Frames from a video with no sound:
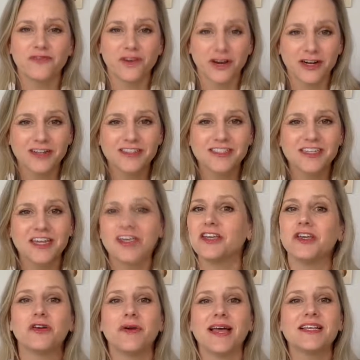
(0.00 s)
first
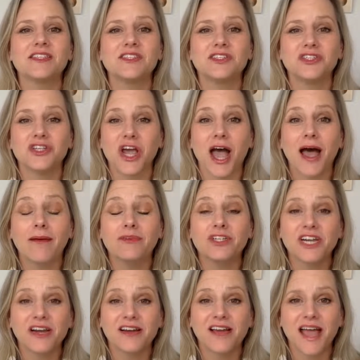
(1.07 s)
U.S. job
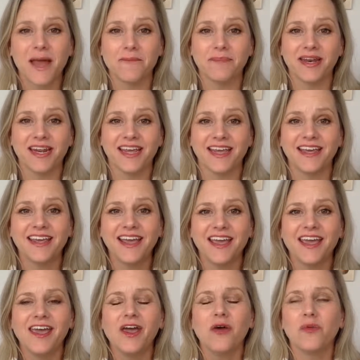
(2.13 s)
share company.
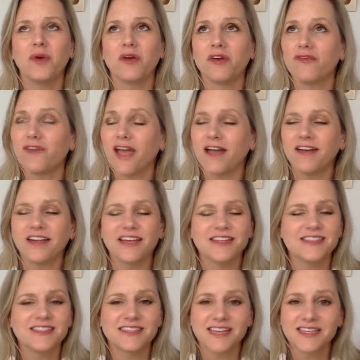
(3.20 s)
We were
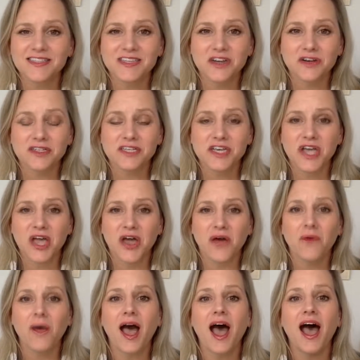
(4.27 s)
founded 6 years
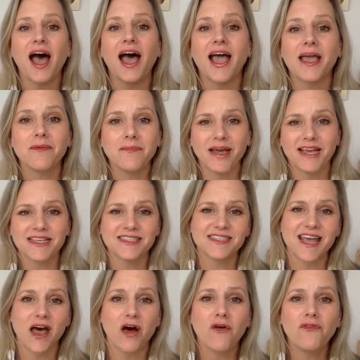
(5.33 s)
ago. I
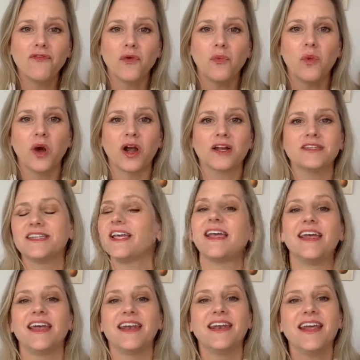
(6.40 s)
myself worked
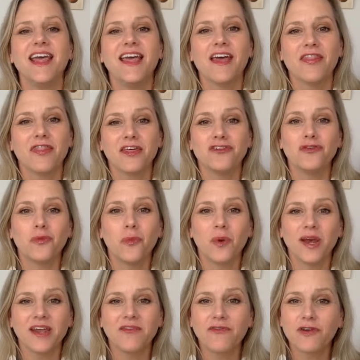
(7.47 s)
in the
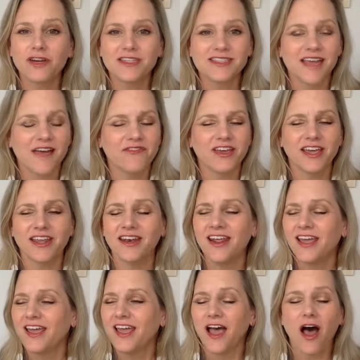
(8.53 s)

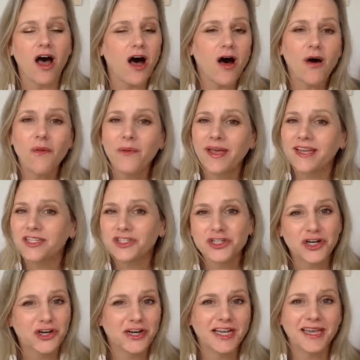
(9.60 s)
24/7, always
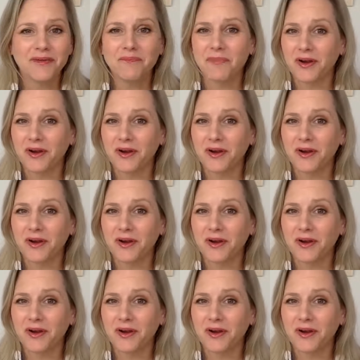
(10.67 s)
churning and